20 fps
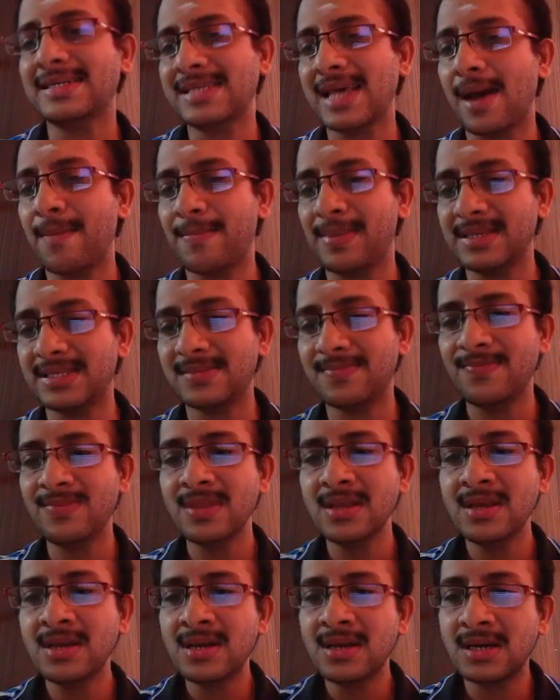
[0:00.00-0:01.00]
samples,
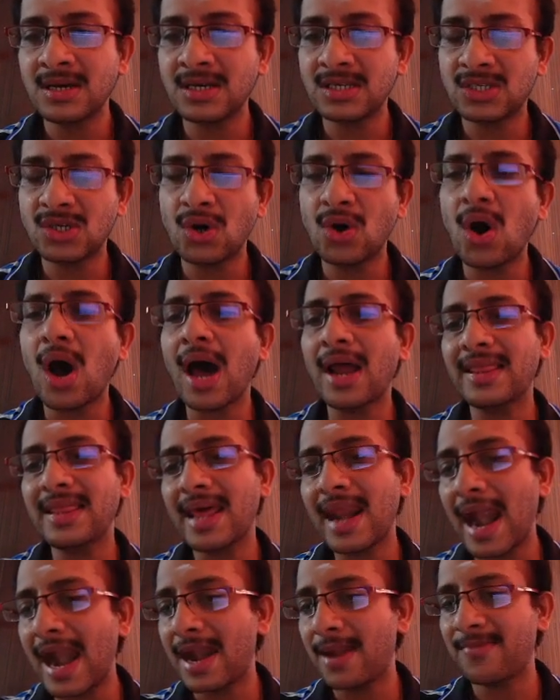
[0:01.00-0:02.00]
so or the
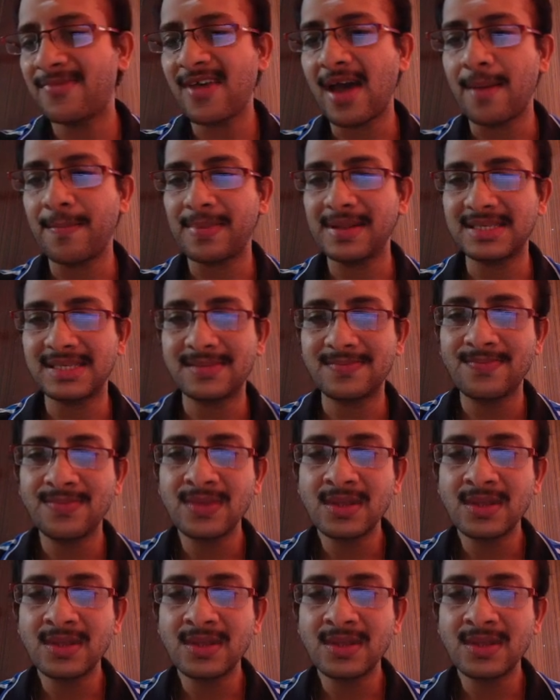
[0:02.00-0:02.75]
random samples.